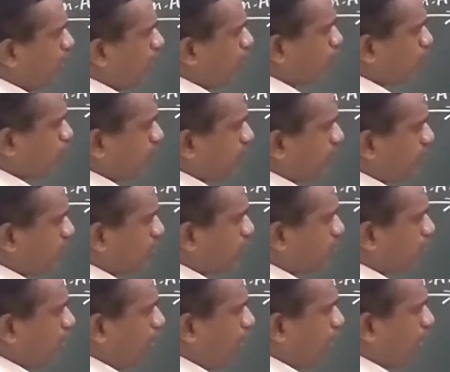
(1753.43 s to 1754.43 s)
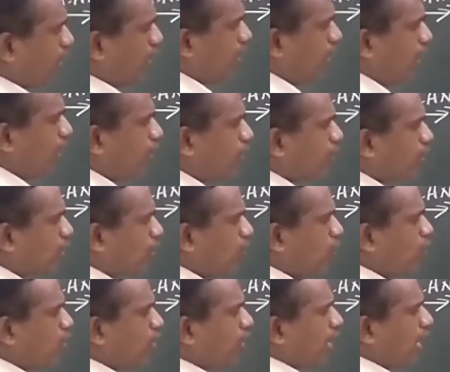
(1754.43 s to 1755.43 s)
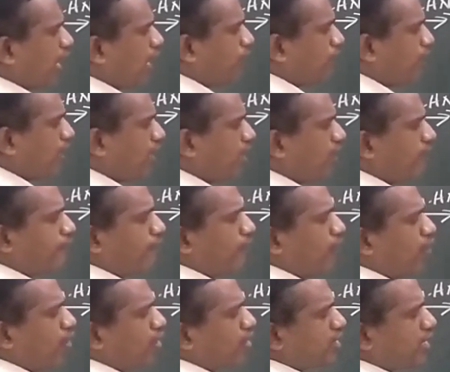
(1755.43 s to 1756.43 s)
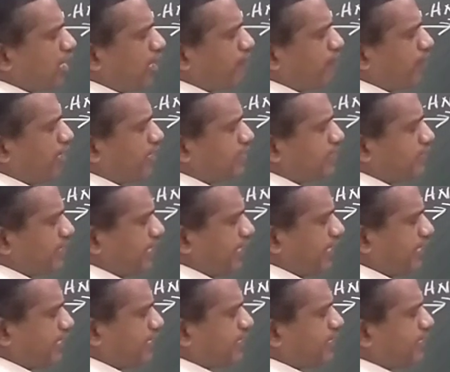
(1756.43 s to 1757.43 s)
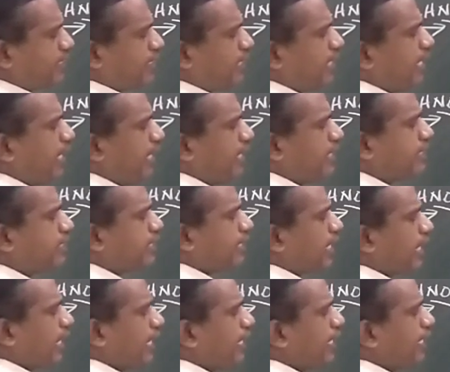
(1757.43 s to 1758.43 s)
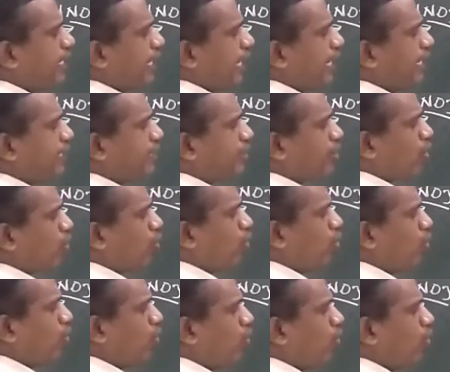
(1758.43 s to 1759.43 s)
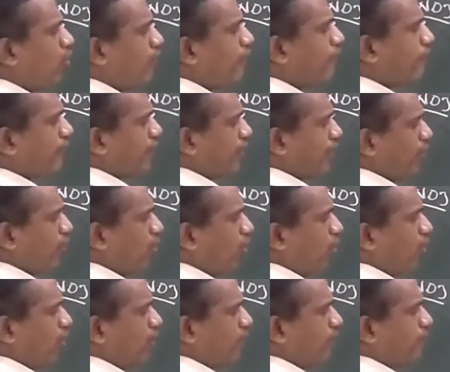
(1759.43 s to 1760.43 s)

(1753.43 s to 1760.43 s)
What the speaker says: So this is called 2, 4, 6 trinitrophenol,